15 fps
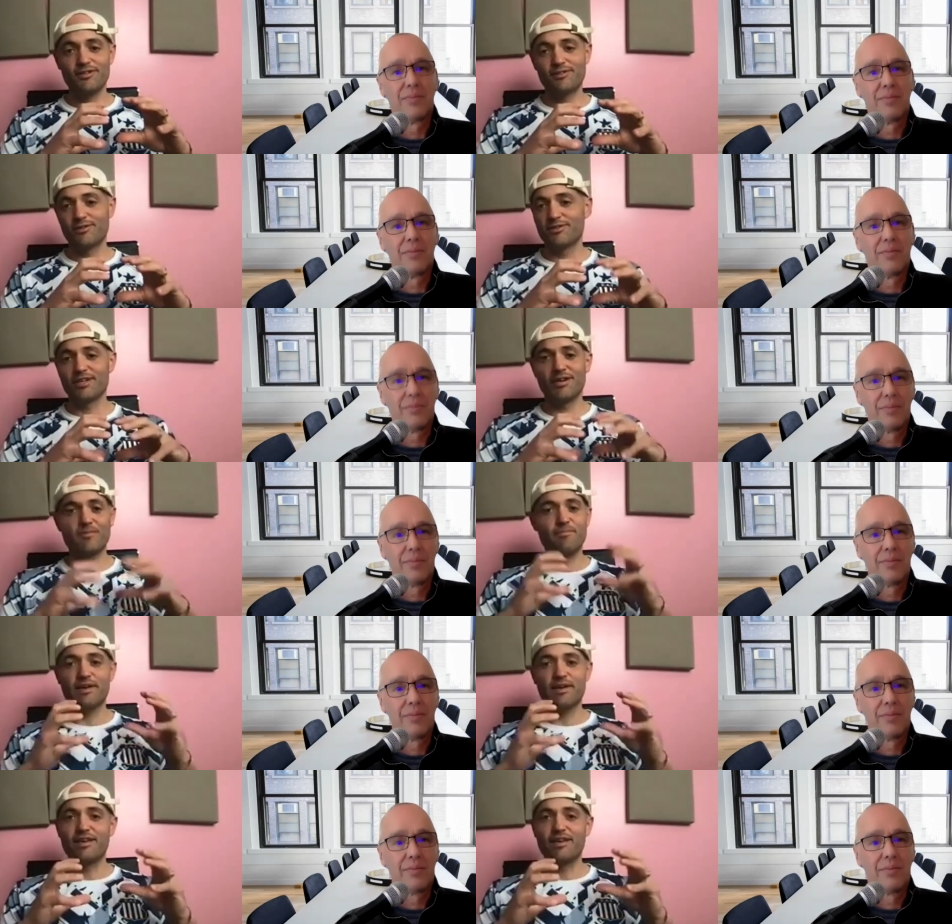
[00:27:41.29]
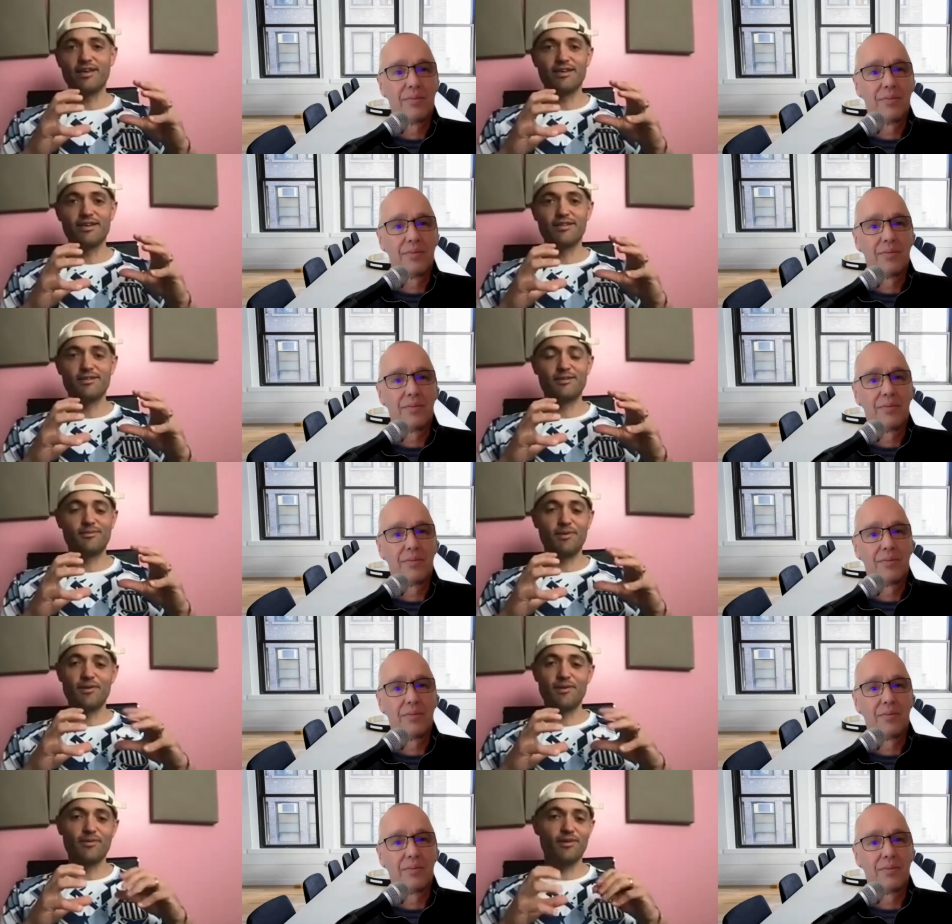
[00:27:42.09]
Speaker 1: So it's like a big kid's
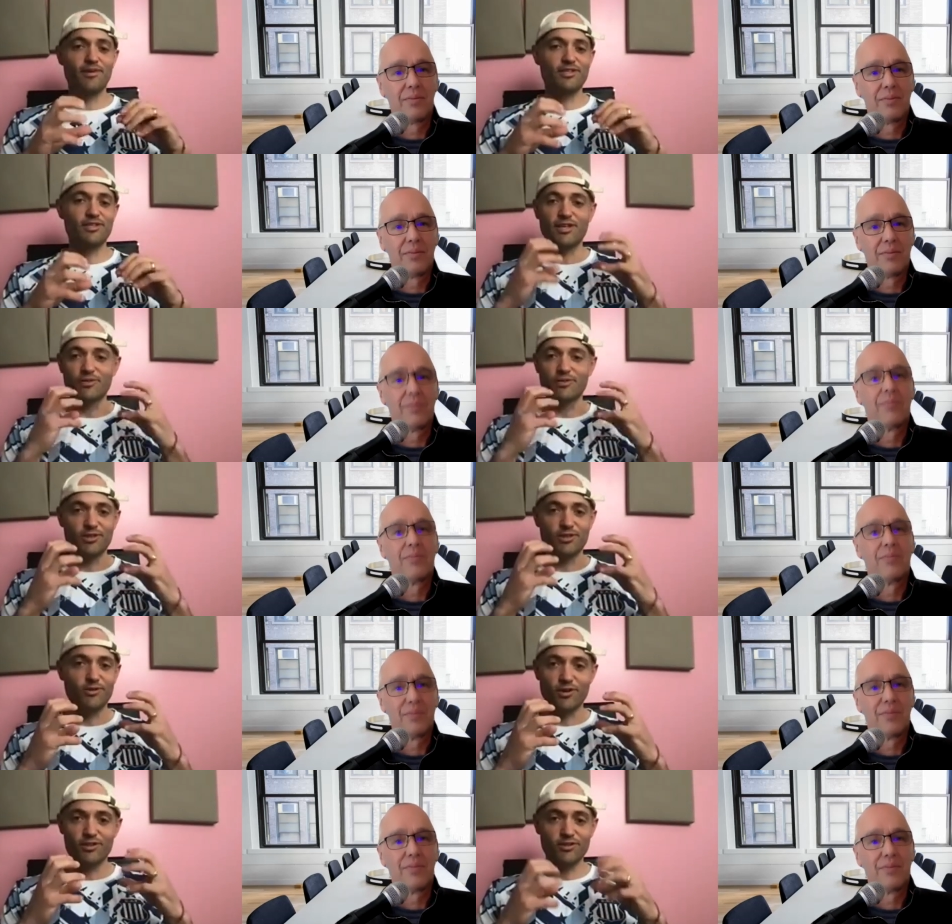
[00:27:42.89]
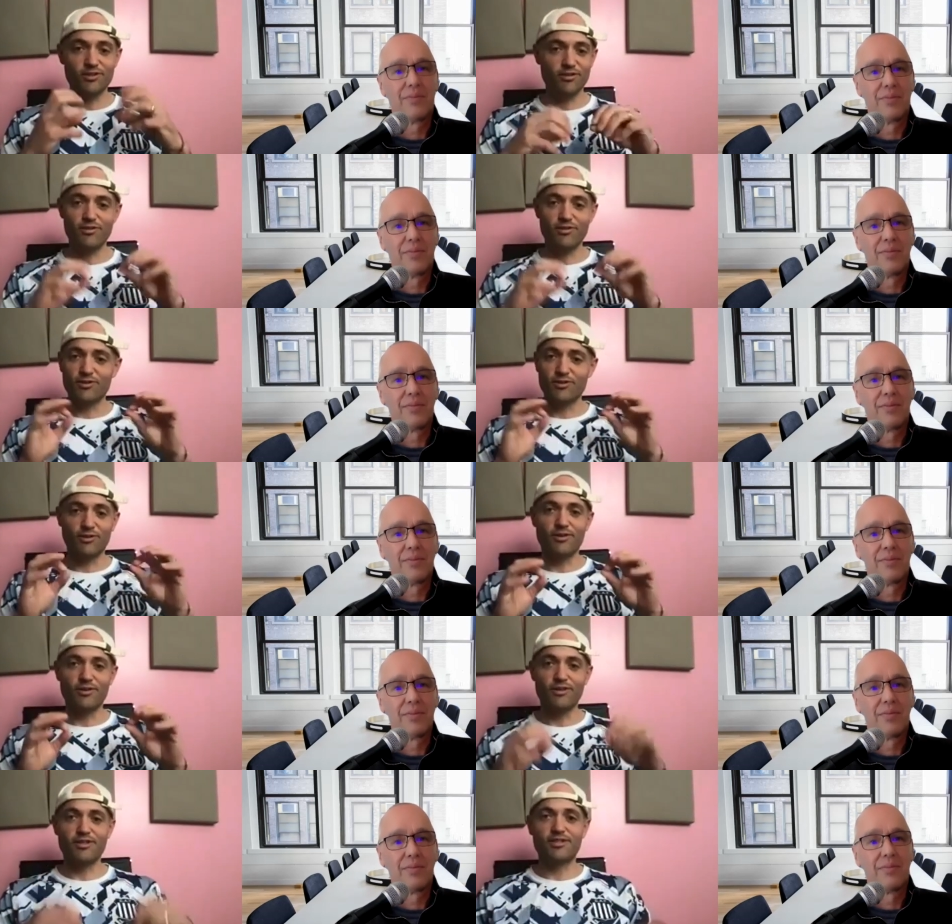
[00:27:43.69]
peanut butter and jelly with the crunch of the
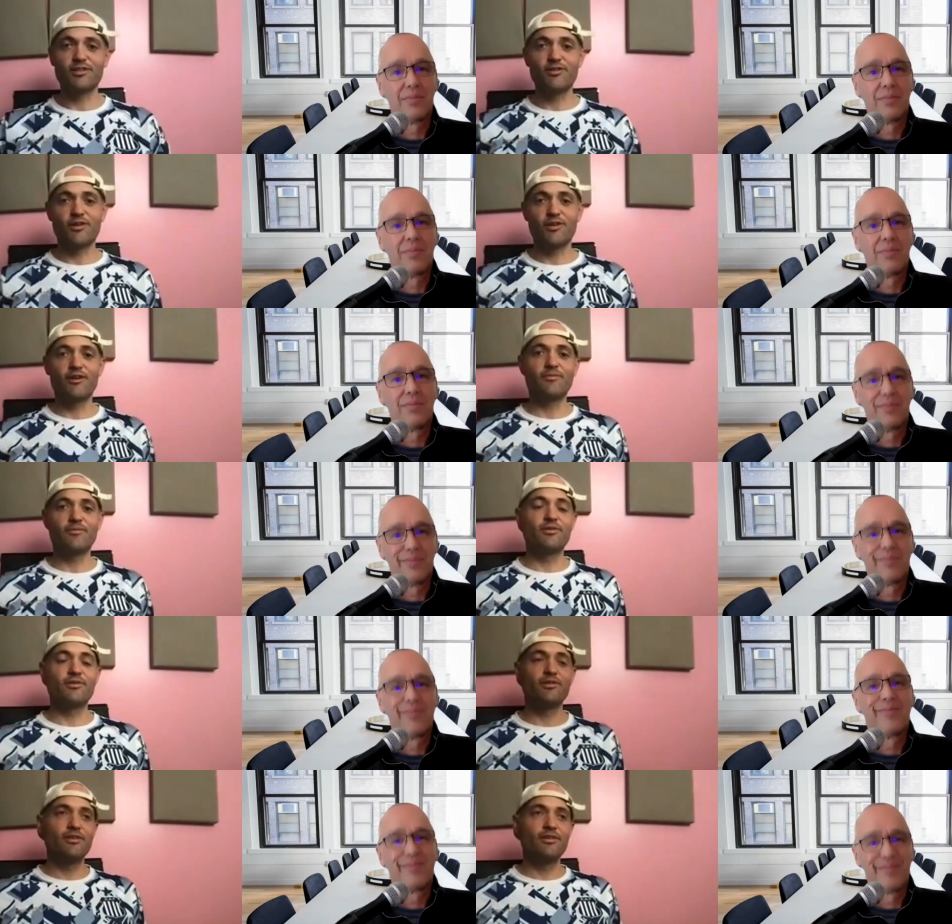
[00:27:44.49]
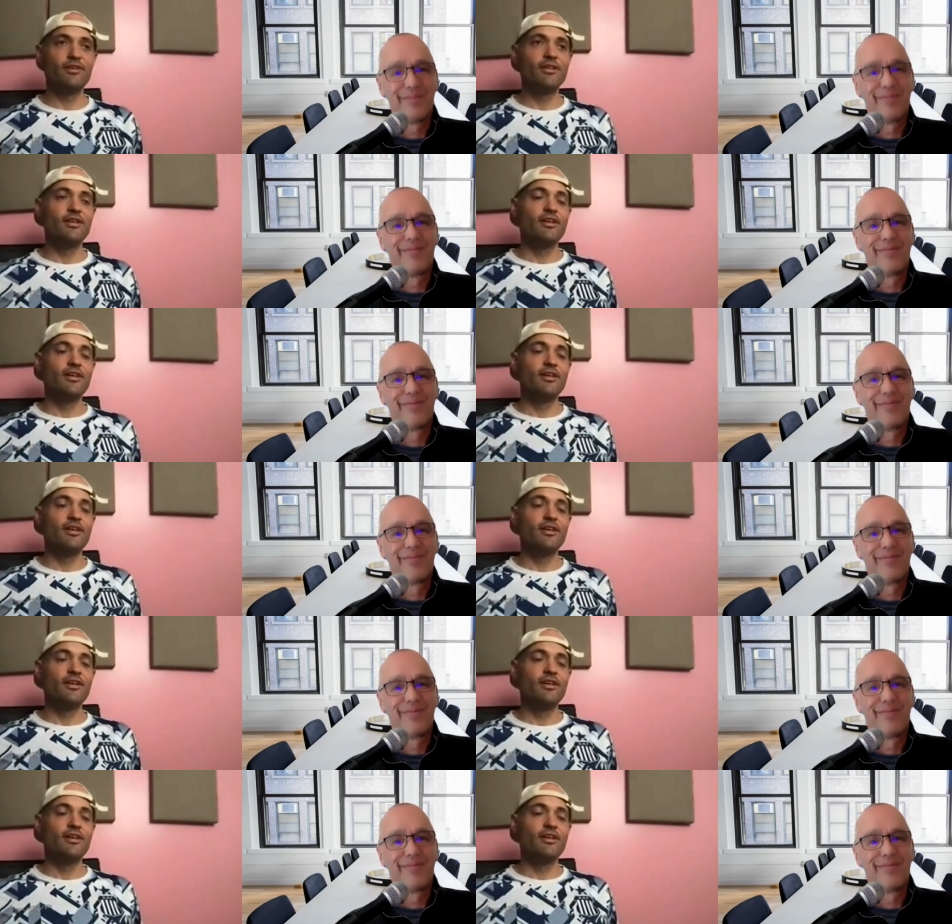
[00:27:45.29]
granola. It's incredible.